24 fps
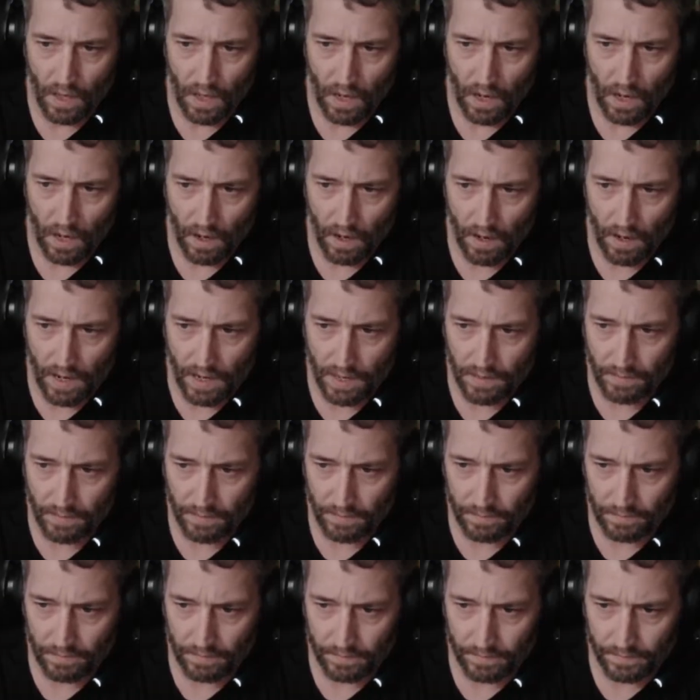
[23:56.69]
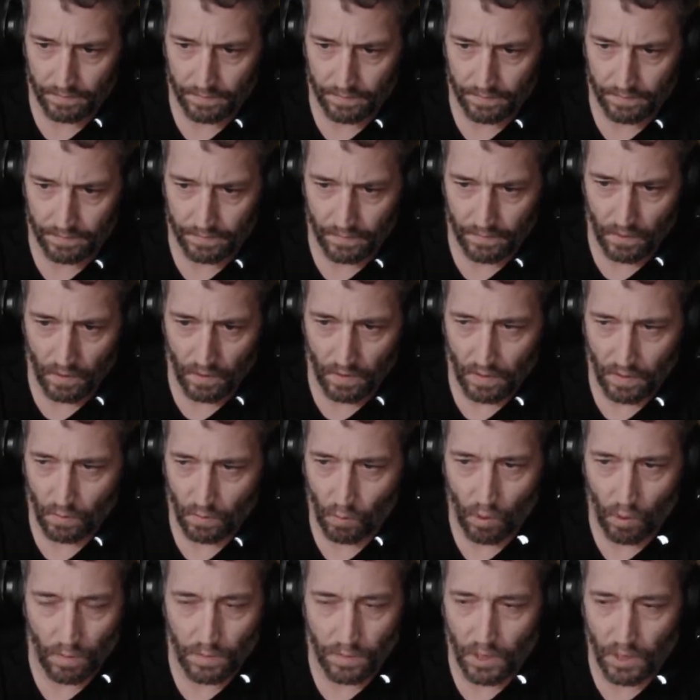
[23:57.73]
Alright.
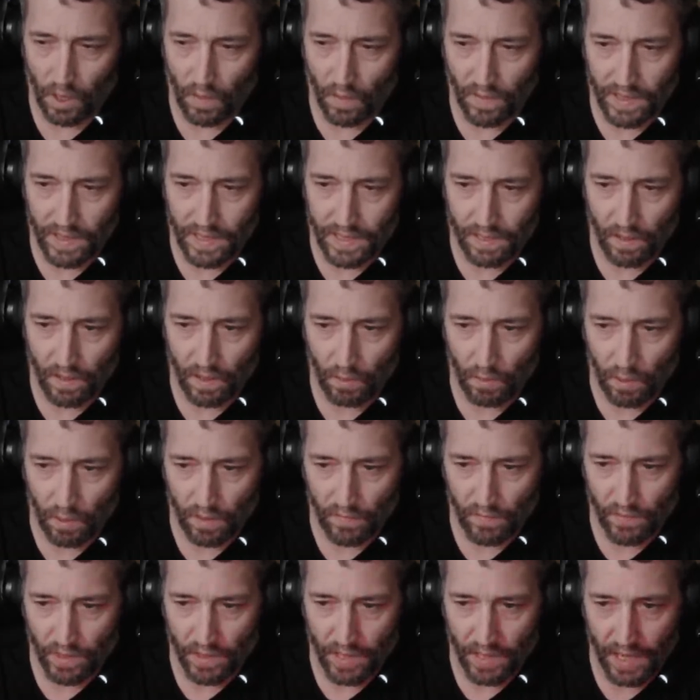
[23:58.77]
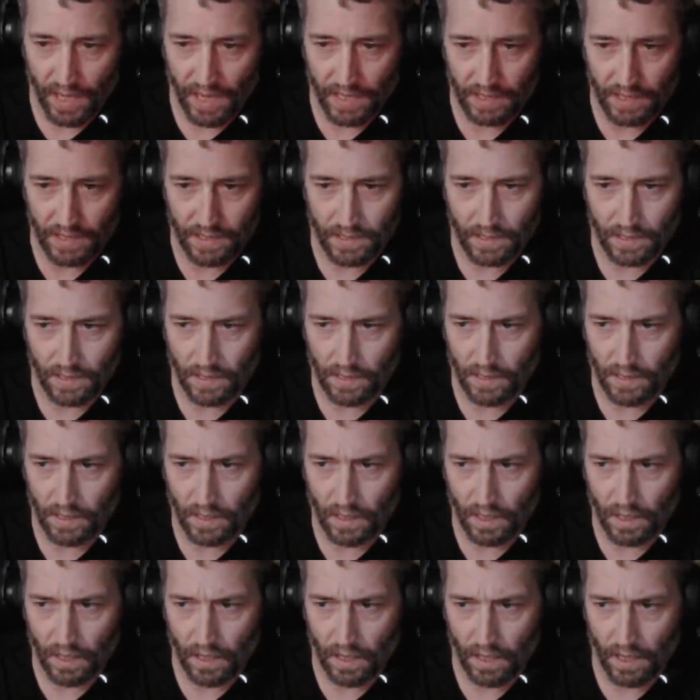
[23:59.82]
Worms already did all the work for you guys.
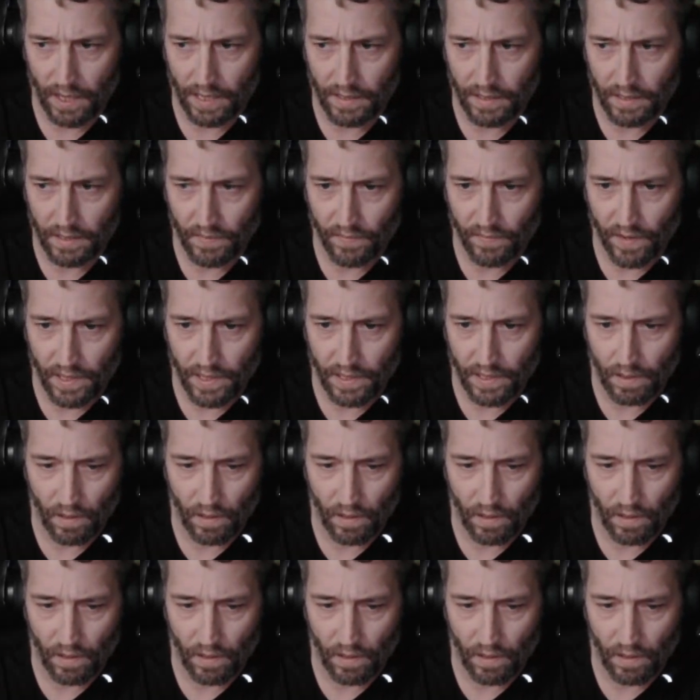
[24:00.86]
Alright, to find it all